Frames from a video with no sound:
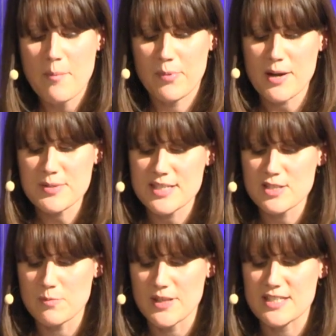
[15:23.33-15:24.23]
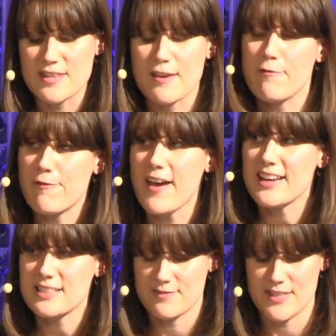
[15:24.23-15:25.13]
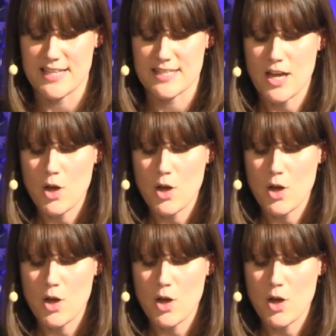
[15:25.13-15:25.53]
Proust said something to the effect of this